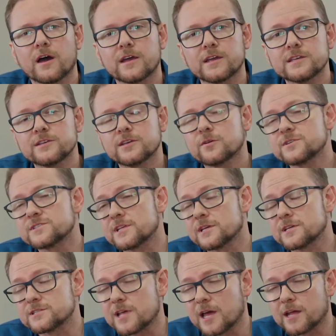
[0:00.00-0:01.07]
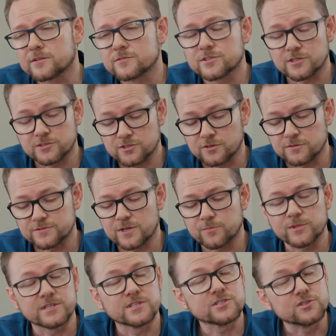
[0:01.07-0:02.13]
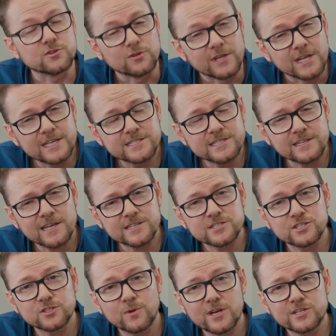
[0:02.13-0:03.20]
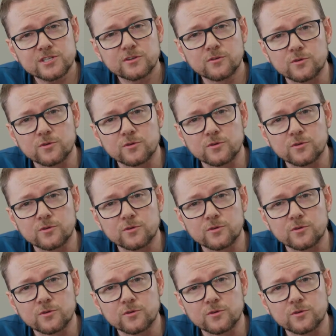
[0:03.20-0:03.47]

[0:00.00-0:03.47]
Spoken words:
Is that sort of something that's unique to that situation,